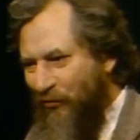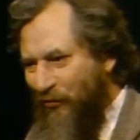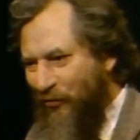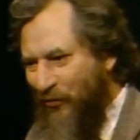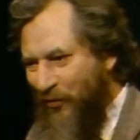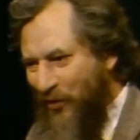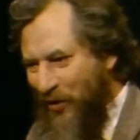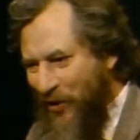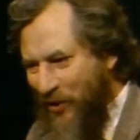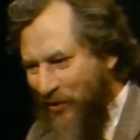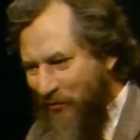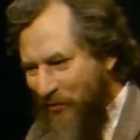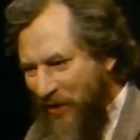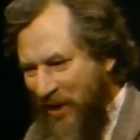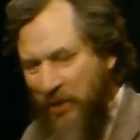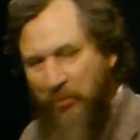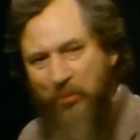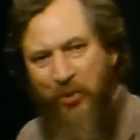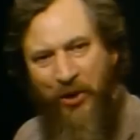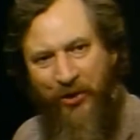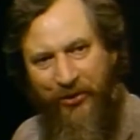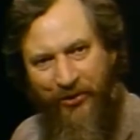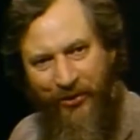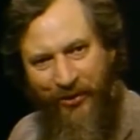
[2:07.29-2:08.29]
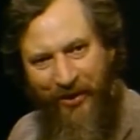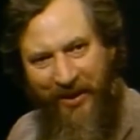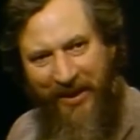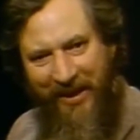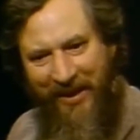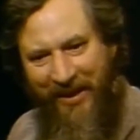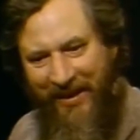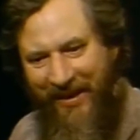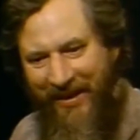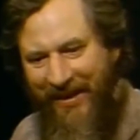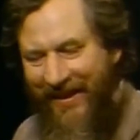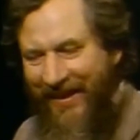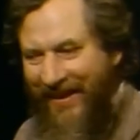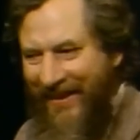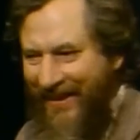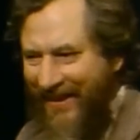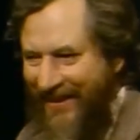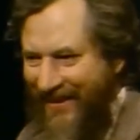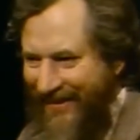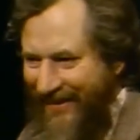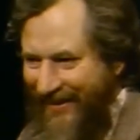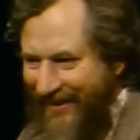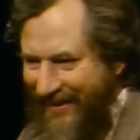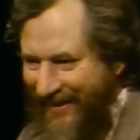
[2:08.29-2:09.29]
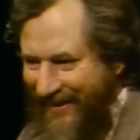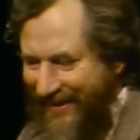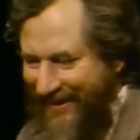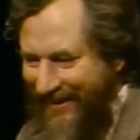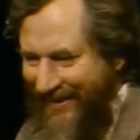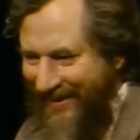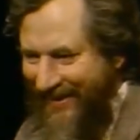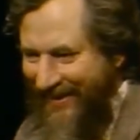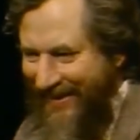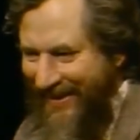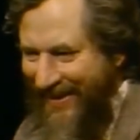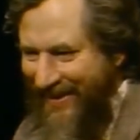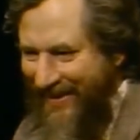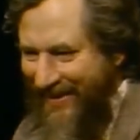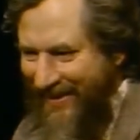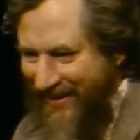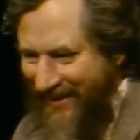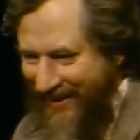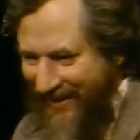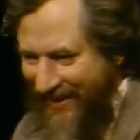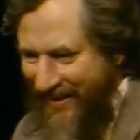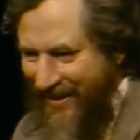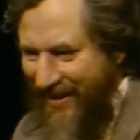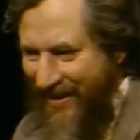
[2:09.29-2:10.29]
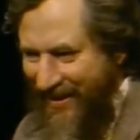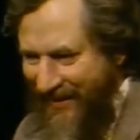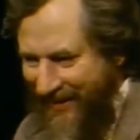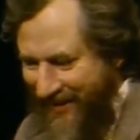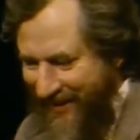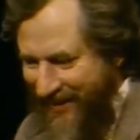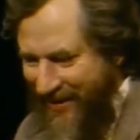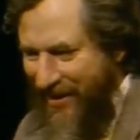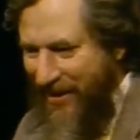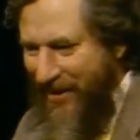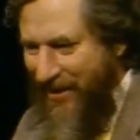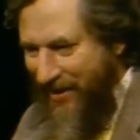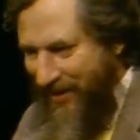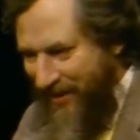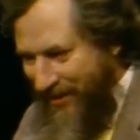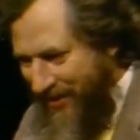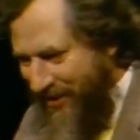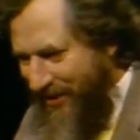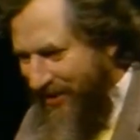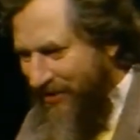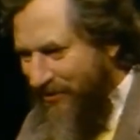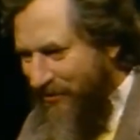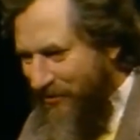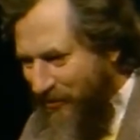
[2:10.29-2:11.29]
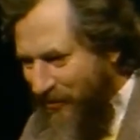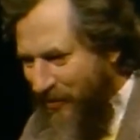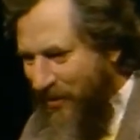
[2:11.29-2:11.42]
very personally since, as I